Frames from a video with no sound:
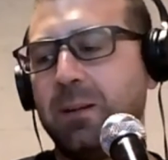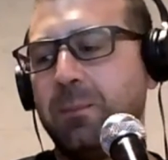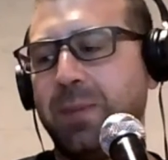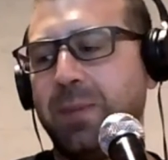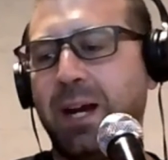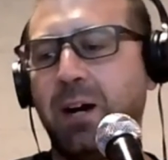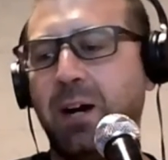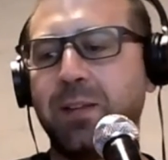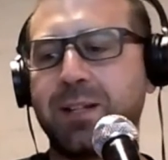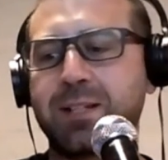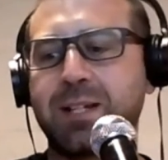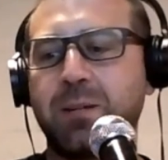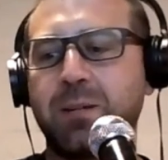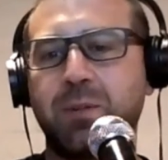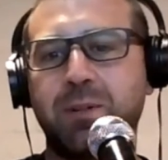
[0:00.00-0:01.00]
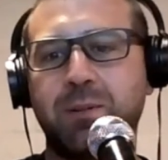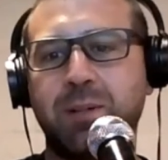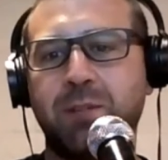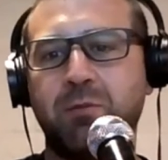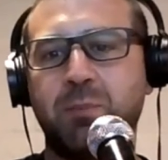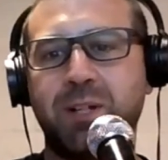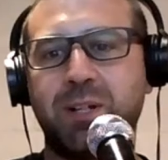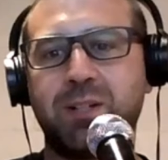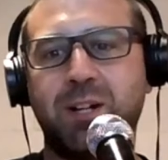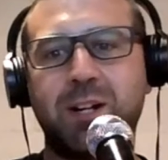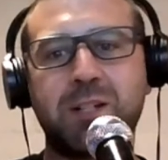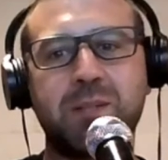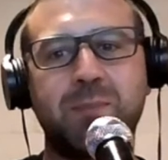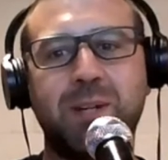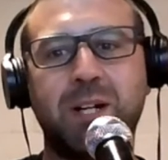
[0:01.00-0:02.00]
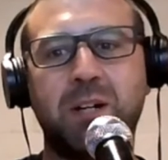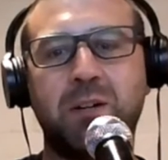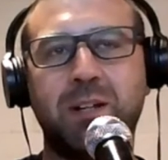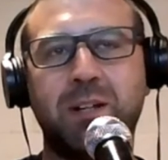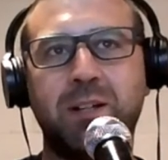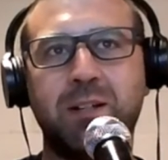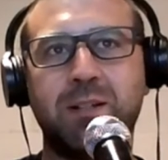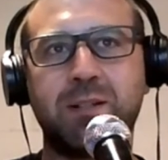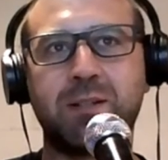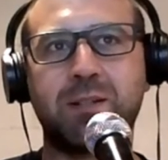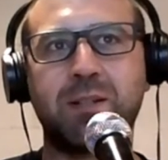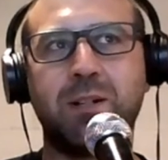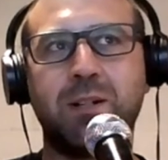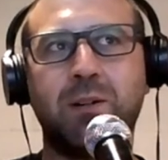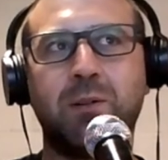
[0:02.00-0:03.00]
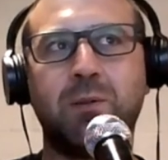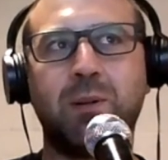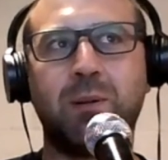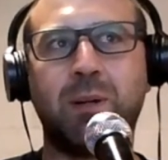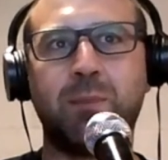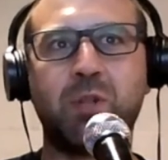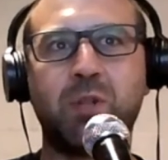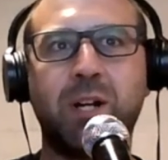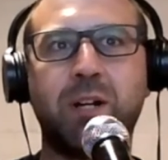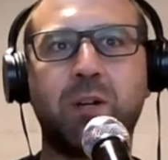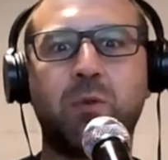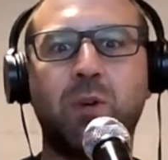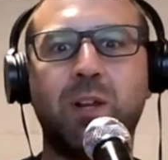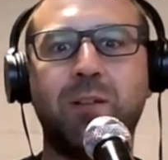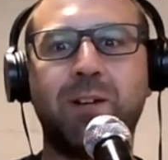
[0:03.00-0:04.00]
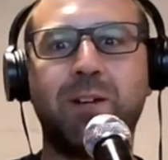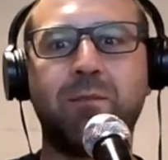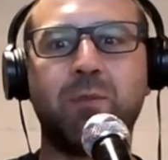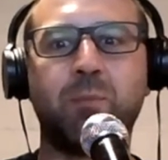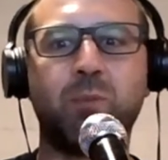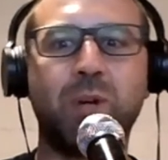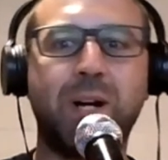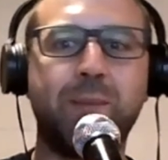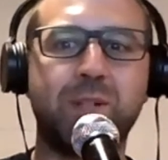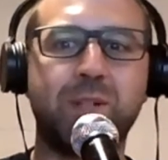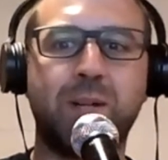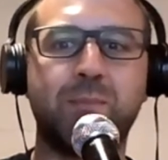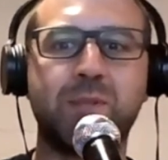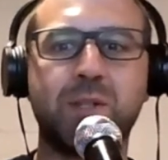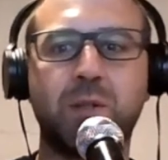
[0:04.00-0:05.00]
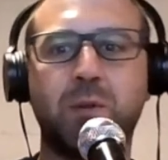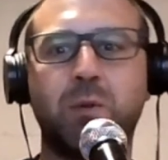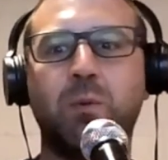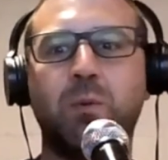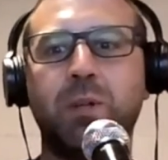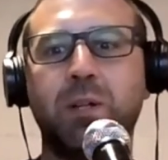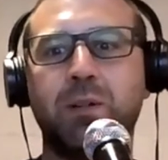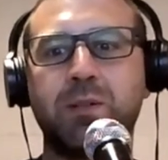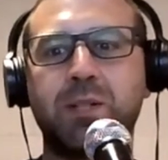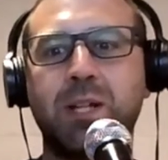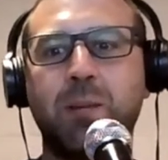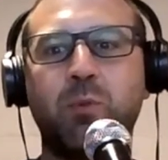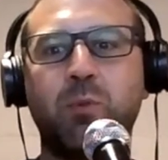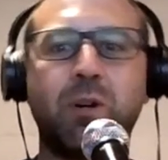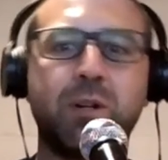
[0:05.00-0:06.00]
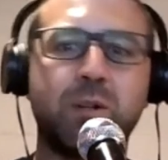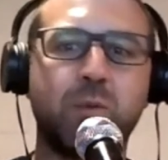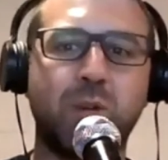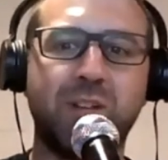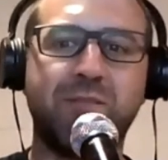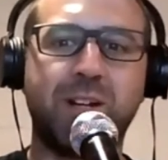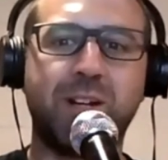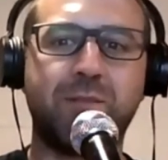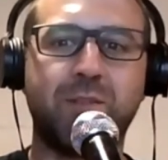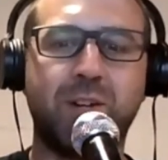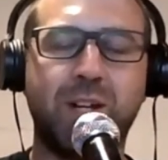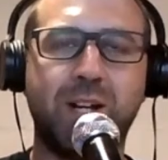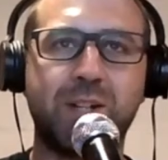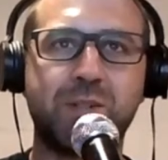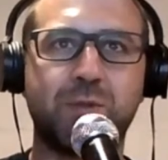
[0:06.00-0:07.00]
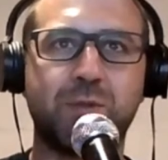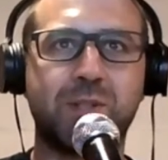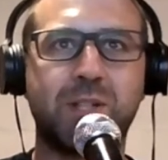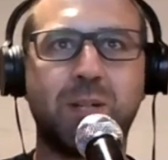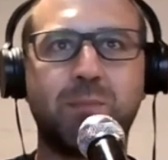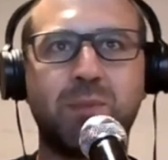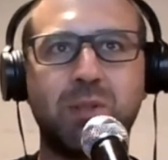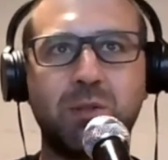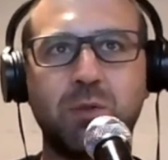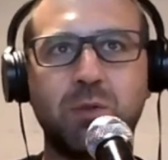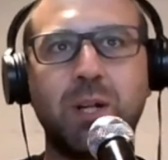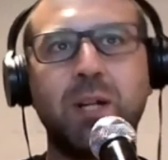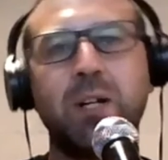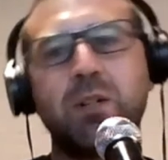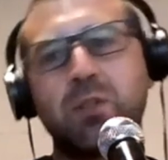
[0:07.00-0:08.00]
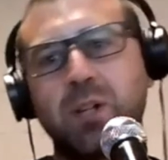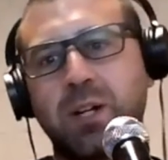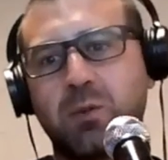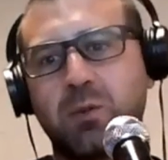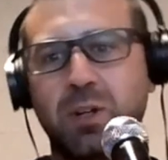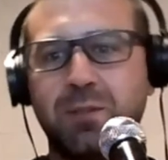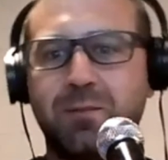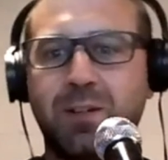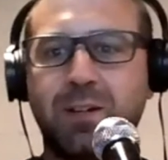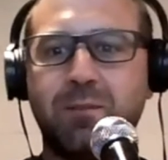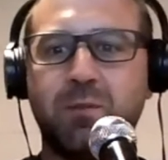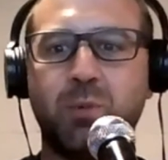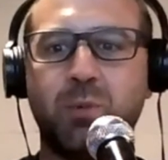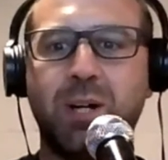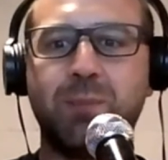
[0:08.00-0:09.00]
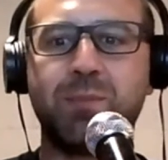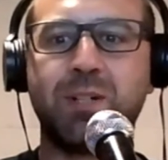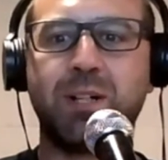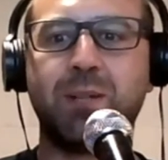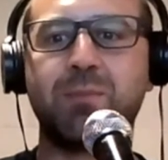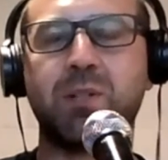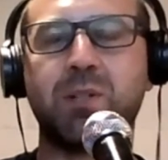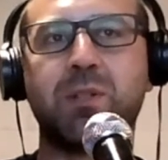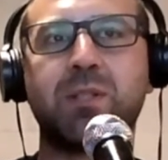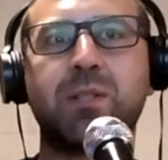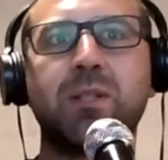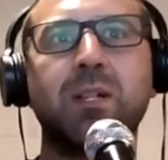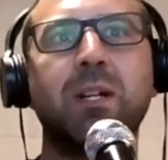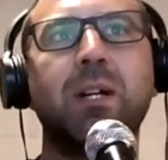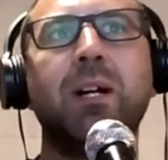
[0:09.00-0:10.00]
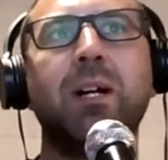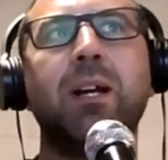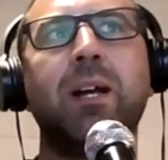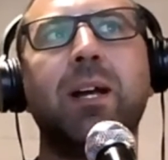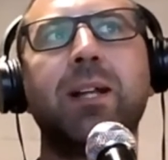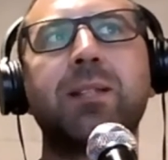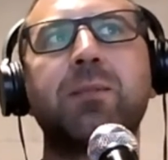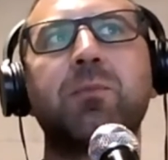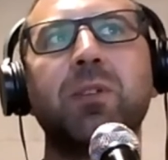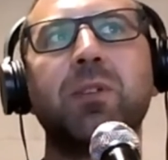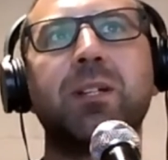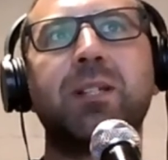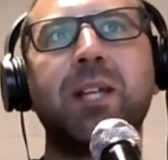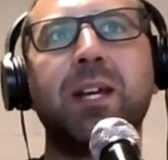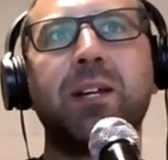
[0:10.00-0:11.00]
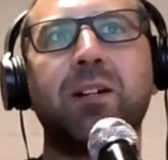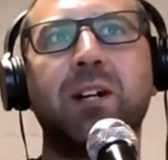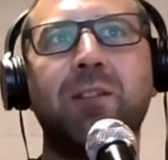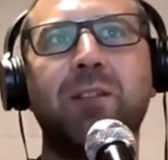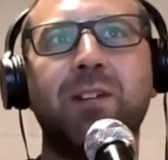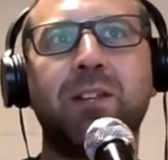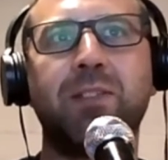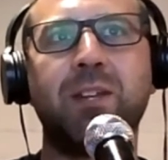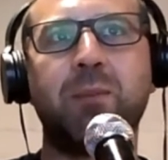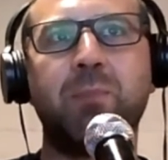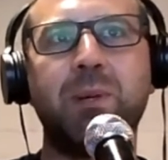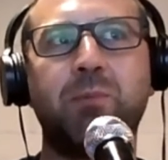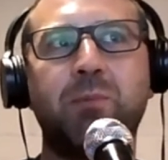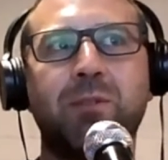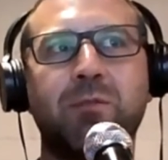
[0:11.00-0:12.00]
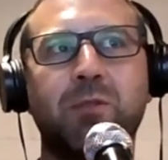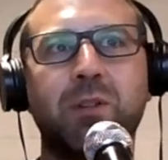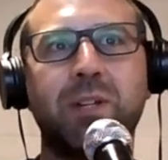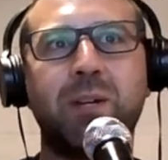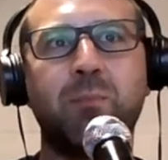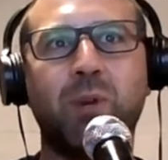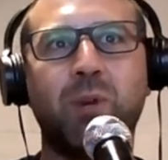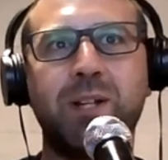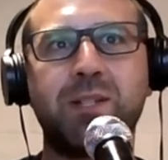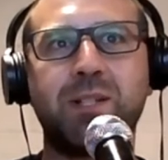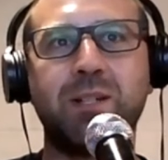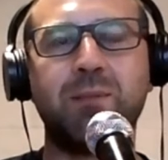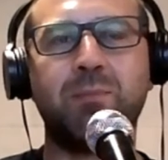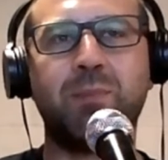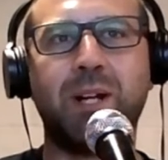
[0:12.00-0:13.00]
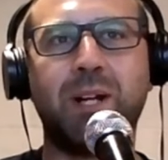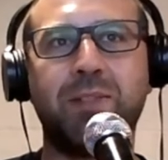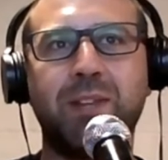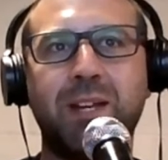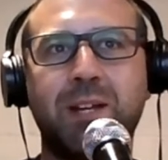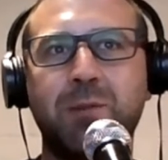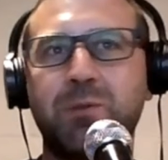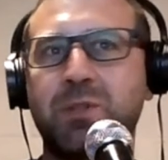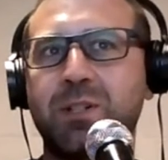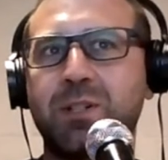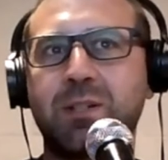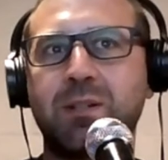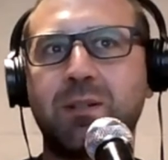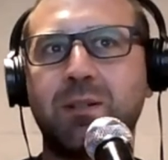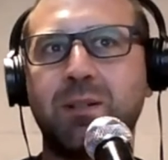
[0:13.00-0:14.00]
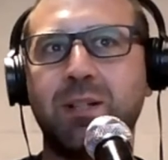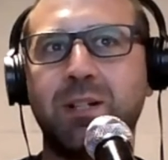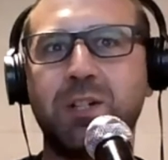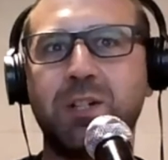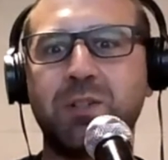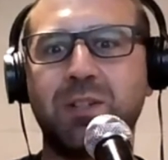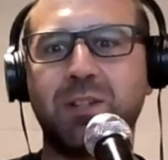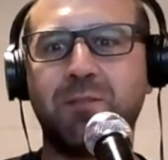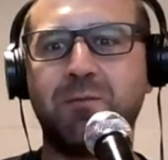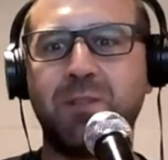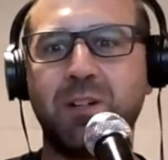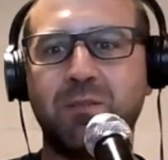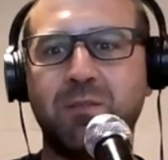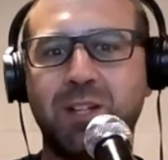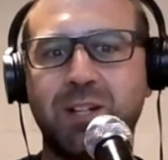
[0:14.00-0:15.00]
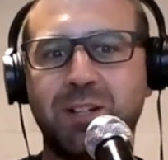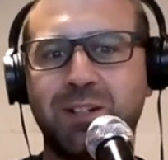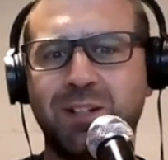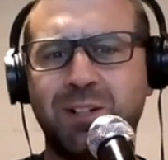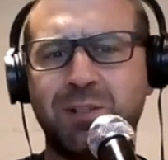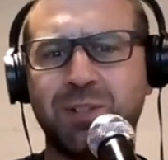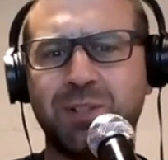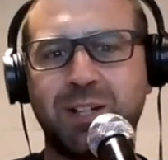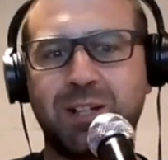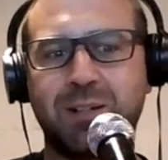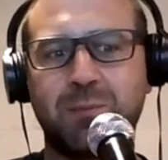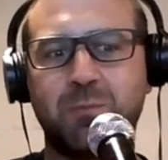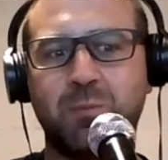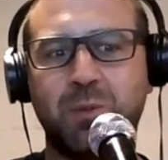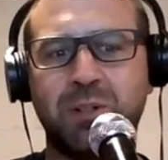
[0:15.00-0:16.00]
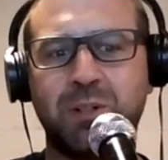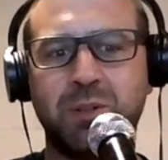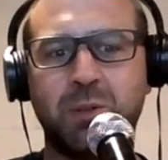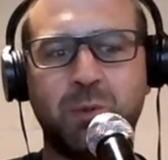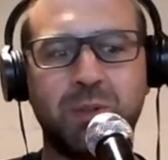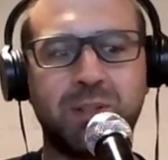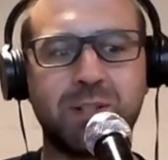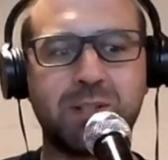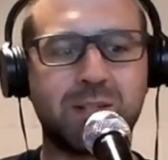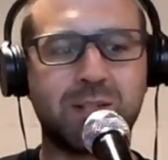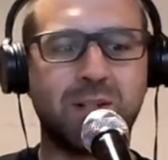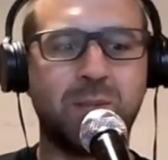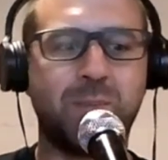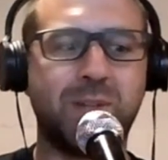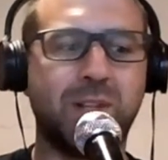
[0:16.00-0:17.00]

now that's kind of what everybody talks about is, I'm trying to qualify for primetime. So, step 1, qualifying for nationals, step 2, trying to qualify for primetime. So it's really taken off, and I think people have really embraced it, but I think it was just initially the fear of the unknown. Like, we don't know what this is going to be